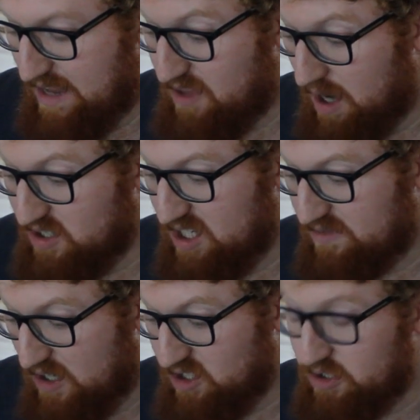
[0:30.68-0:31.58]
to write an
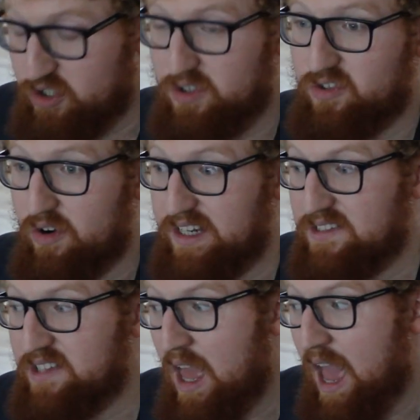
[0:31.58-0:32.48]
anthology of Doctor Who short
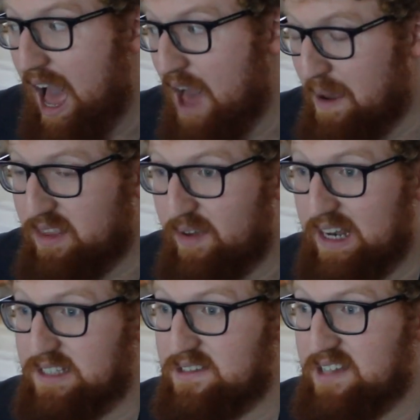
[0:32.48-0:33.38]
stories about
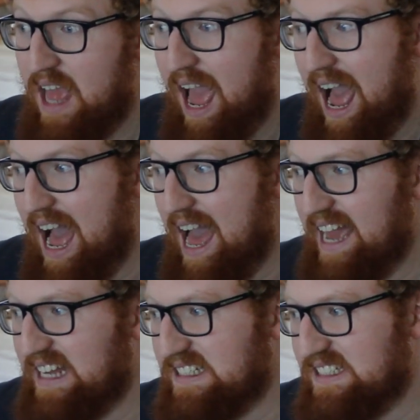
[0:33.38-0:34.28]
the villains.
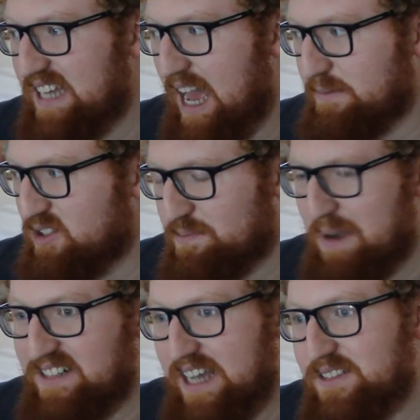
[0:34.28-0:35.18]
And I
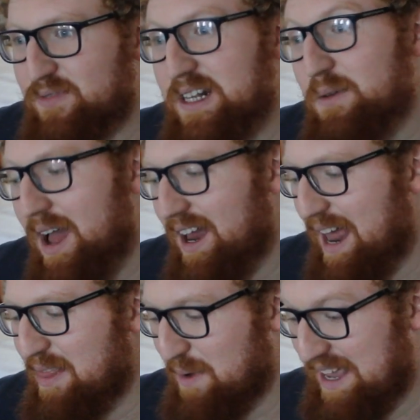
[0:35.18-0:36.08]
just blacked out for a little
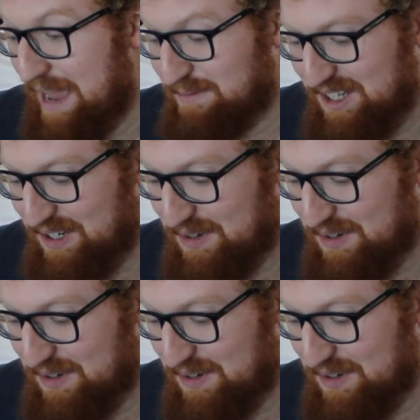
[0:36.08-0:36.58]
while. And then when I came